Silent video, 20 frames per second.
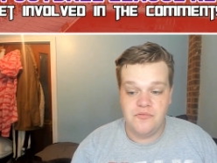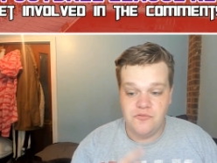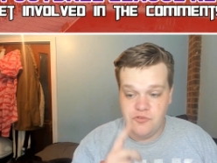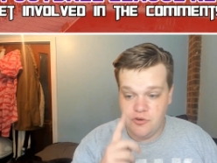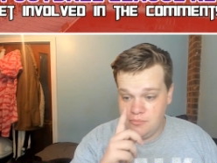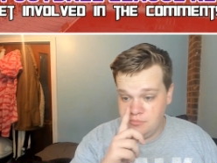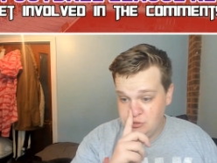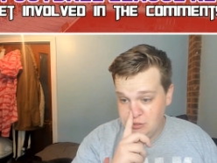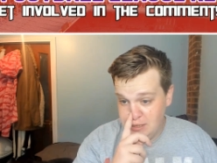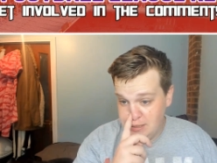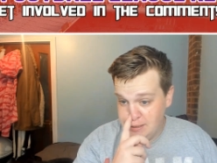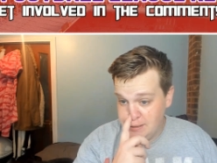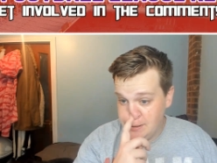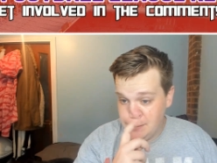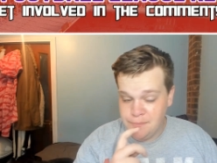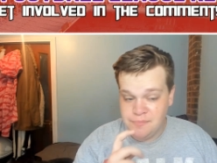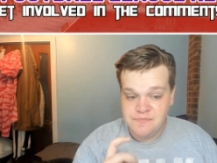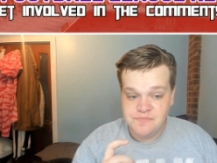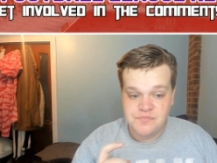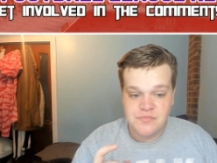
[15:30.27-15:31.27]
from
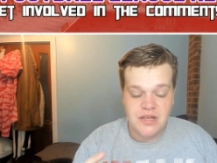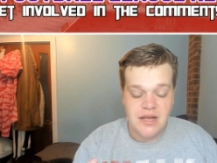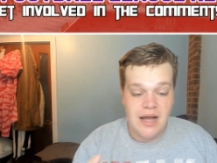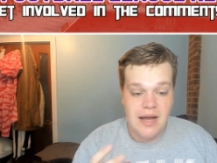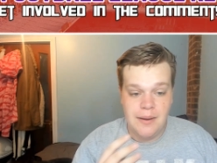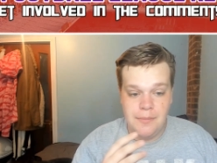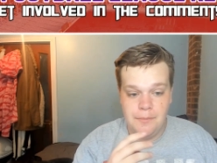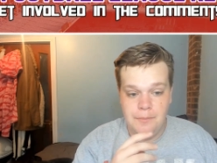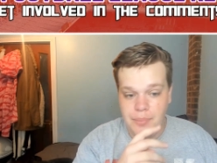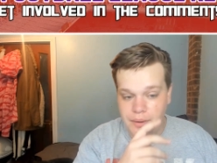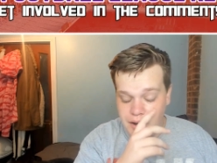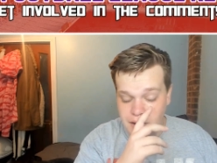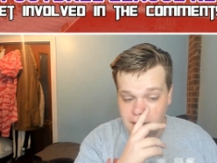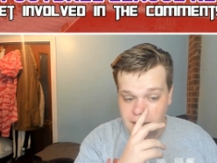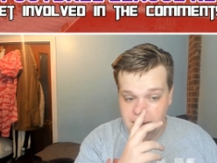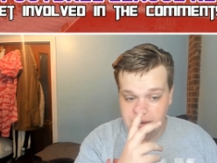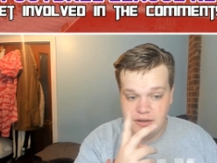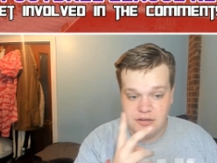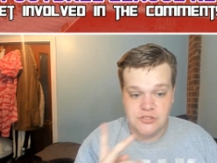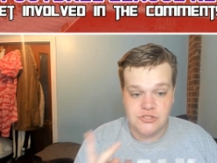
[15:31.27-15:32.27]
Gillingham, and
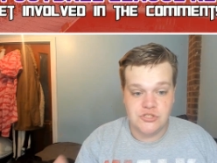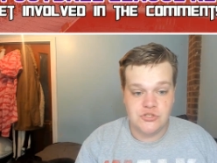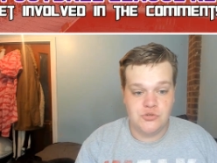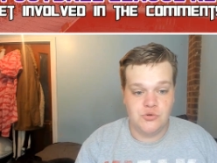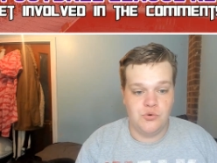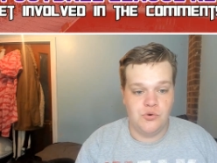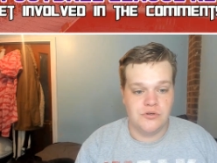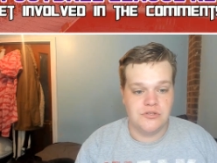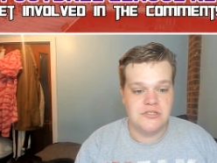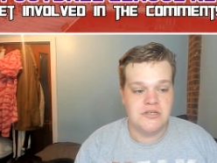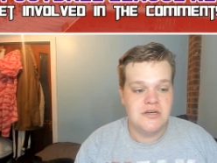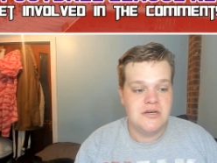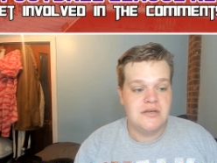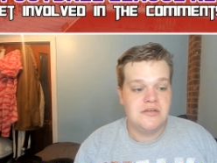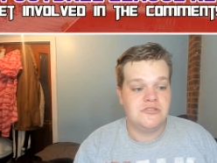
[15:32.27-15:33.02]
Parker scored.